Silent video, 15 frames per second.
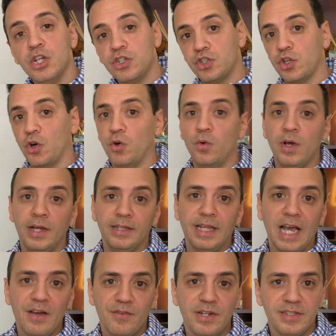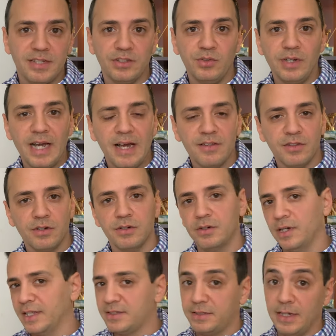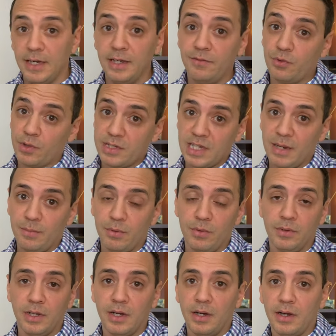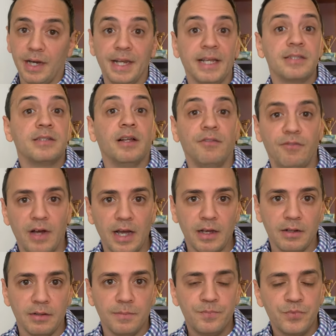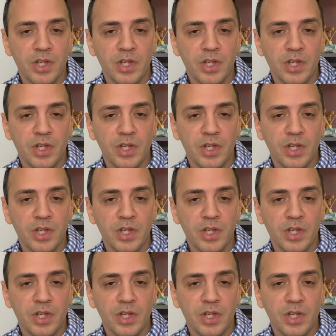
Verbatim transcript: So the evidence that you gather, let's say, for example, uh, an Excel file.